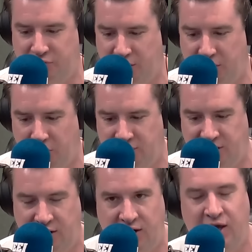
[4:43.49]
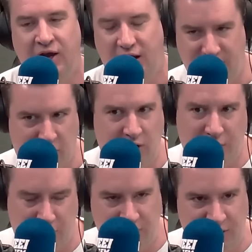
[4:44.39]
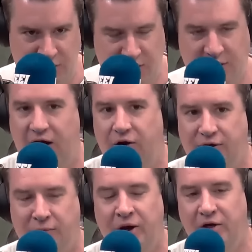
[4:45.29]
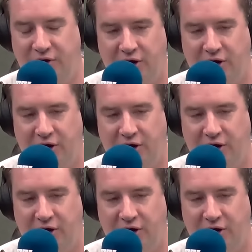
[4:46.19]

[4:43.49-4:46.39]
have great goaltending, and that great goaltending can carry them.